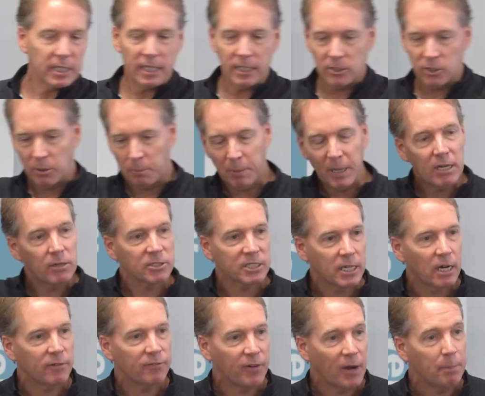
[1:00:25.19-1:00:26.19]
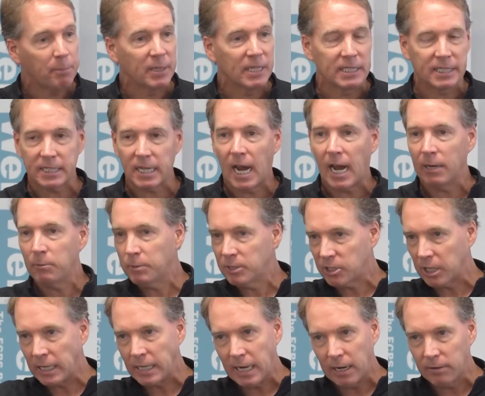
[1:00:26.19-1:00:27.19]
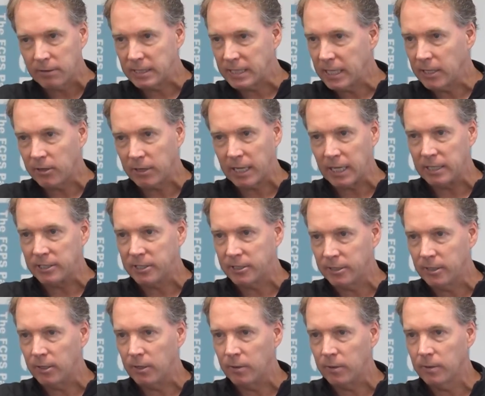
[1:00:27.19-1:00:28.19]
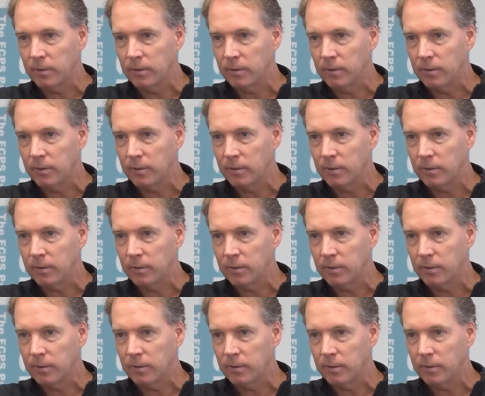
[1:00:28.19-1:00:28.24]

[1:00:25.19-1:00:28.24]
things, you beat yourself up inside, which I guarantee your kids do.